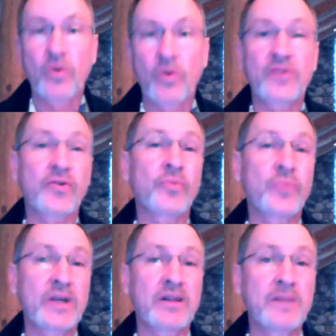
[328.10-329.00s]
what's a
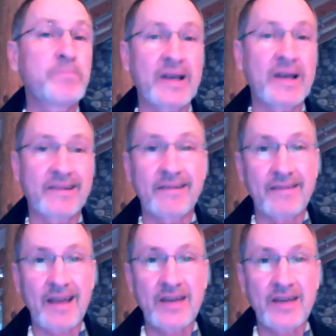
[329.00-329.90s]
real and present
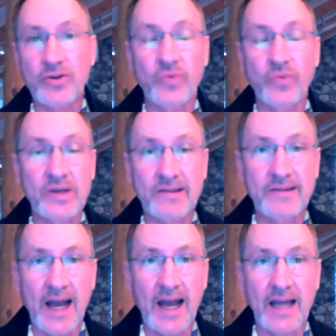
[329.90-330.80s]
danger and what's
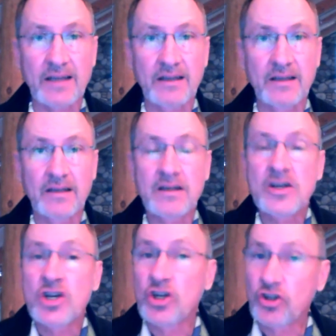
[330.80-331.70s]
not.
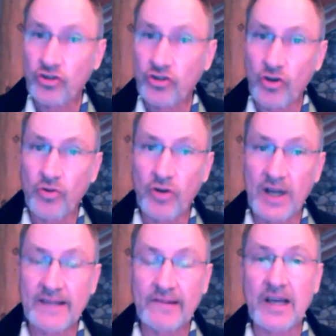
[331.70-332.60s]
So
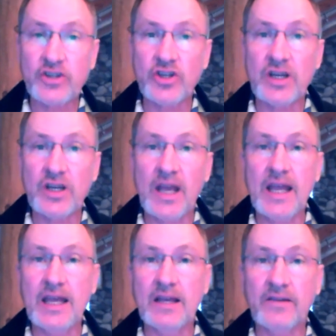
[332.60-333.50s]
in session
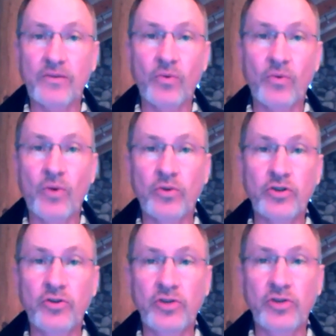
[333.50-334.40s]
A, is what
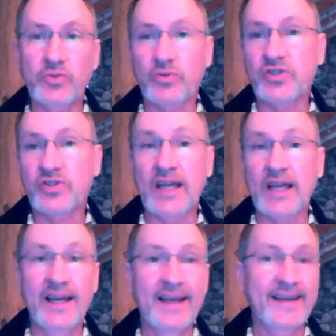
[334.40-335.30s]
we're doing is we're
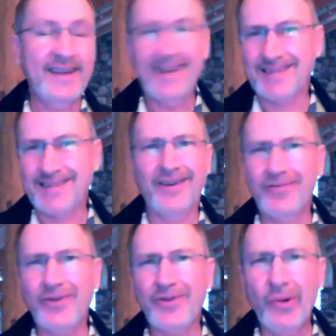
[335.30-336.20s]
saying, yes,
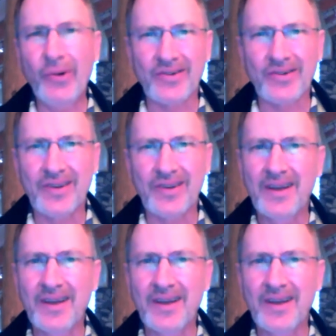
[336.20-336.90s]
of course,